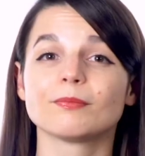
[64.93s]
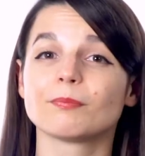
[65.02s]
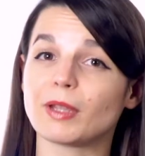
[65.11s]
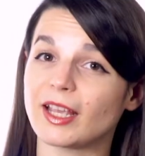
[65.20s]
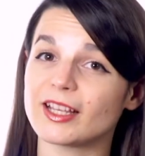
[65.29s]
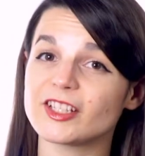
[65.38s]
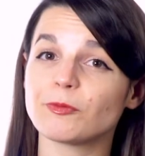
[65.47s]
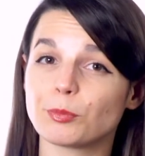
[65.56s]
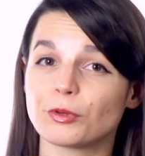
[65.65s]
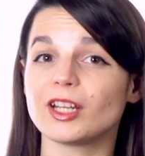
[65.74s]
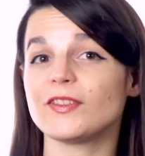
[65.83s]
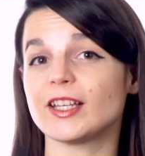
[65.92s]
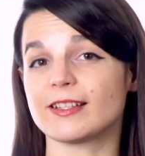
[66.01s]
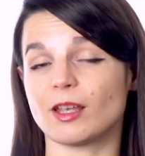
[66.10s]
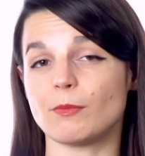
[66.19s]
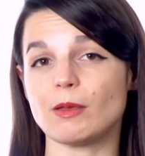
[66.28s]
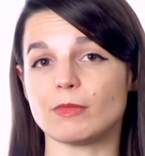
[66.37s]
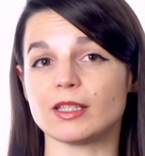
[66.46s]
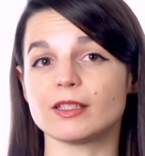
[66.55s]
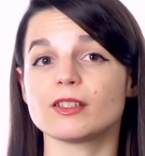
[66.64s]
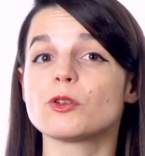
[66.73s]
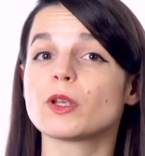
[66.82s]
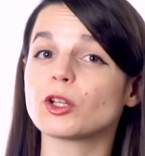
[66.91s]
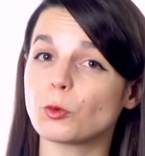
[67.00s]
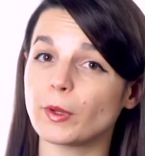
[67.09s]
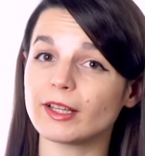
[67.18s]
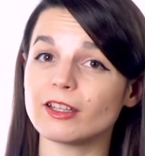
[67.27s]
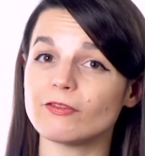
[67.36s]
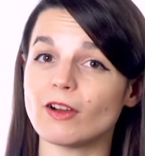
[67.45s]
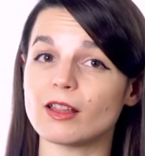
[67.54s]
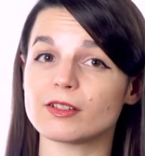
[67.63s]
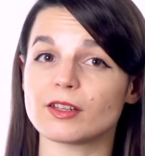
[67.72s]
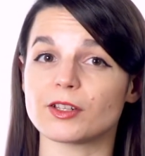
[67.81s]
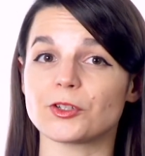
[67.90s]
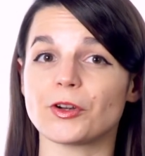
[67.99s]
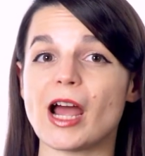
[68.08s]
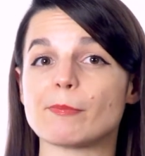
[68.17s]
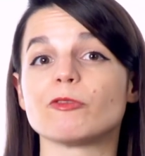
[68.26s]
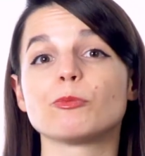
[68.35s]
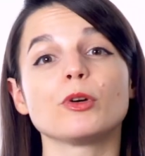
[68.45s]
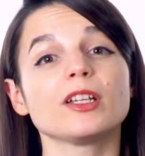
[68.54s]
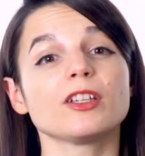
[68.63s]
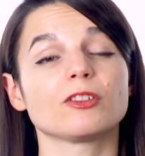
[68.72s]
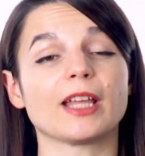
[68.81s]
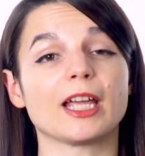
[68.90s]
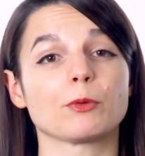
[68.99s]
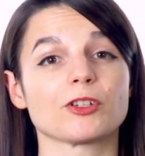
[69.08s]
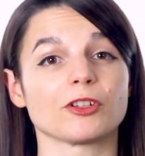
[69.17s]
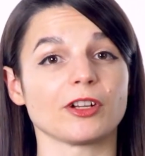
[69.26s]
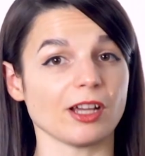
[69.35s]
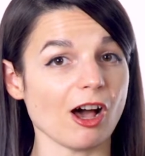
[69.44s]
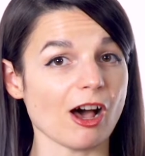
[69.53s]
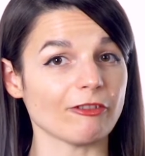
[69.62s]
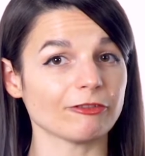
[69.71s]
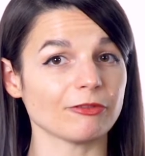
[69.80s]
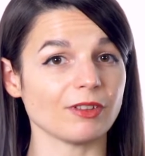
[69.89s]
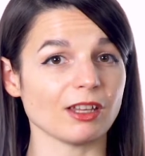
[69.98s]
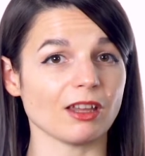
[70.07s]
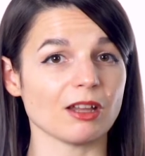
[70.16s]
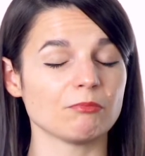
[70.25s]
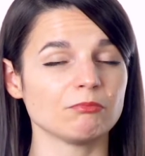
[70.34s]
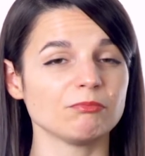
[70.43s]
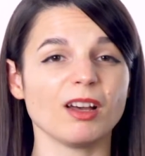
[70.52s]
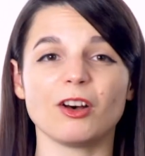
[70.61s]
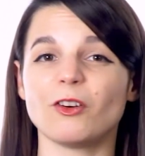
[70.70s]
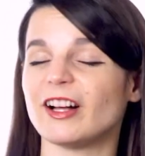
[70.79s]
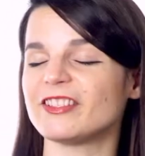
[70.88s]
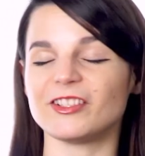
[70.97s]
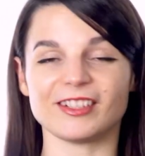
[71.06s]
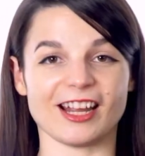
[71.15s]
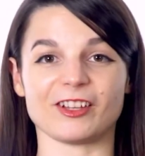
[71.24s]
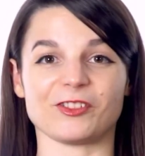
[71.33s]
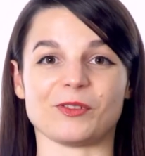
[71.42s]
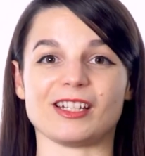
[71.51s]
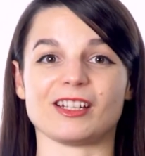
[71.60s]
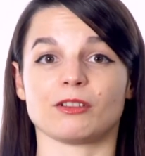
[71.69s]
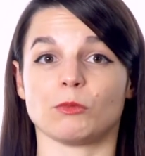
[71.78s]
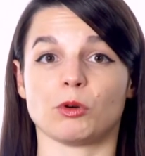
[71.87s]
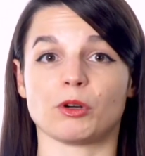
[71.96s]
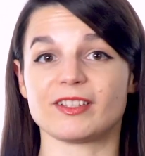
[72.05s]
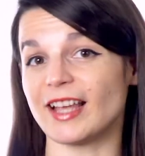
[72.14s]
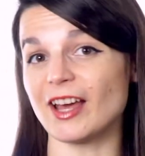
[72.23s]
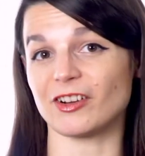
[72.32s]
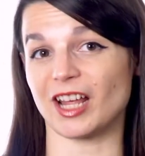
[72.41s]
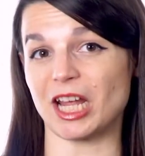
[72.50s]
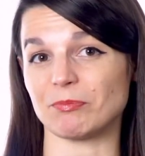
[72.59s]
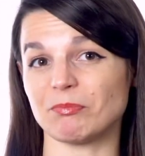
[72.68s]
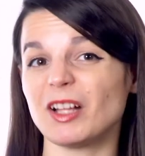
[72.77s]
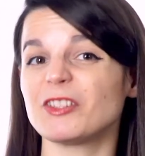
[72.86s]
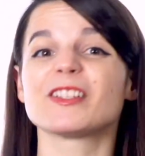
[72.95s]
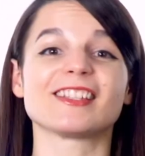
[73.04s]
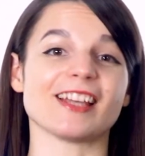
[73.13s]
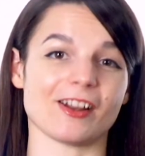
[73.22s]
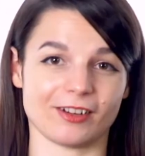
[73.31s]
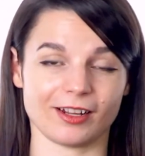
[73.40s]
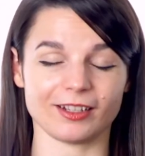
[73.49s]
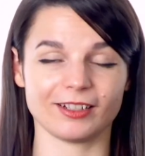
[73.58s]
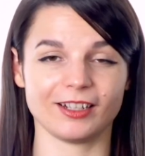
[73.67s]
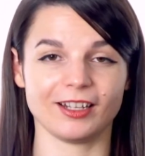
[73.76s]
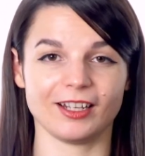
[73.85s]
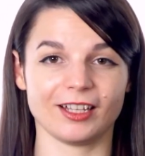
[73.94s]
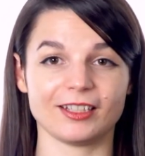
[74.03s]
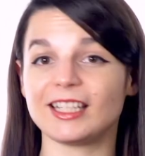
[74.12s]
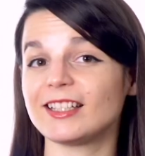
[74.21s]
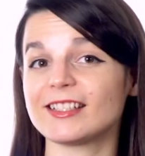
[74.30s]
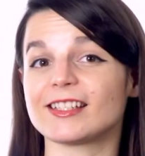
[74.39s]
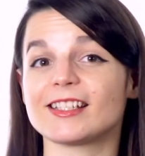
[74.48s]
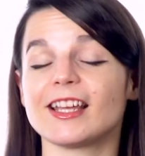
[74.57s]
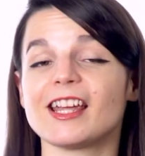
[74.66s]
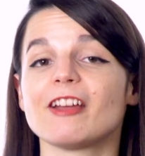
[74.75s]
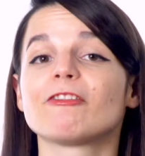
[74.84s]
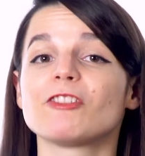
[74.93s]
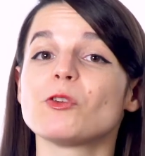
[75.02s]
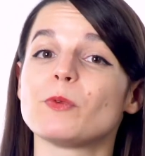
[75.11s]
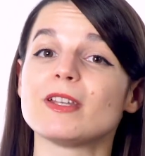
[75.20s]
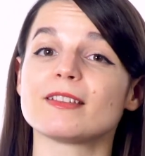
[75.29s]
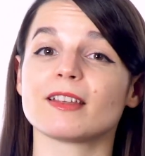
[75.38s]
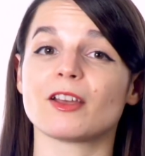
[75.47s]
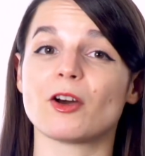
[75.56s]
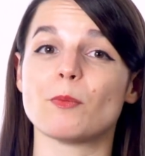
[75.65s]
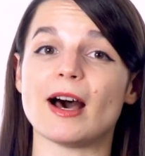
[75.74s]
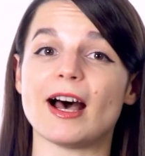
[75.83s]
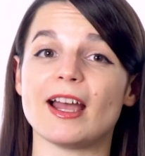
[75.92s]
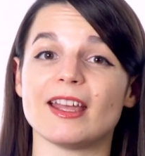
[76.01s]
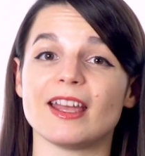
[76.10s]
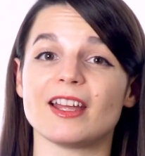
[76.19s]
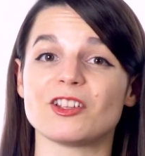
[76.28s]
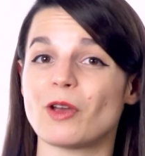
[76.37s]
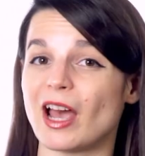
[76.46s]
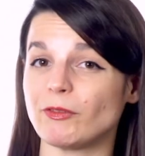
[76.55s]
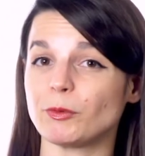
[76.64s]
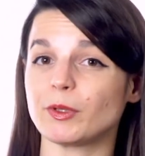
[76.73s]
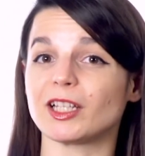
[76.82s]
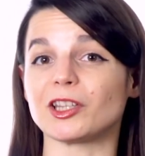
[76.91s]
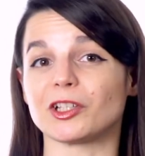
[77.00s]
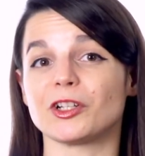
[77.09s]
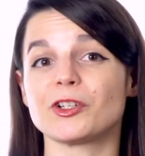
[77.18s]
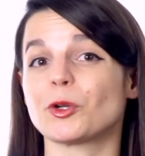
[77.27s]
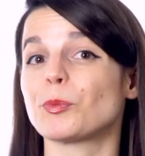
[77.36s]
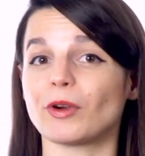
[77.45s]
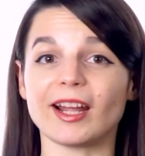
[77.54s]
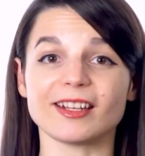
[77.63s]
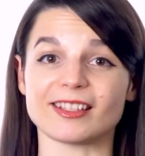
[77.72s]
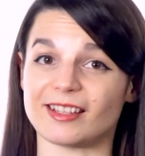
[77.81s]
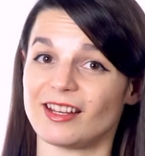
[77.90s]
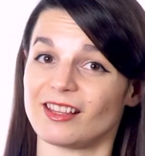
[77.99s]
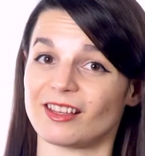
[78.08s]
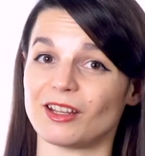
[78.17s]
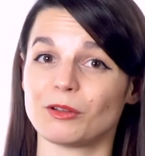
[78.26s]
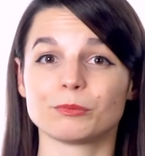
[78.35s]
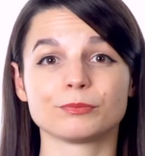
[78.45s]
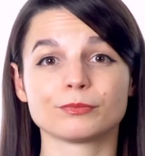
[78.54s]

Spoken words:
Because of previous commitments, you can quickly fall into the trap of putting your language learning off, thinking, oh, I'll do it next week, or Saturday, I'll do it Saturday. Needless to say, a few weeks can go by and you haven't really learned or practiced anything.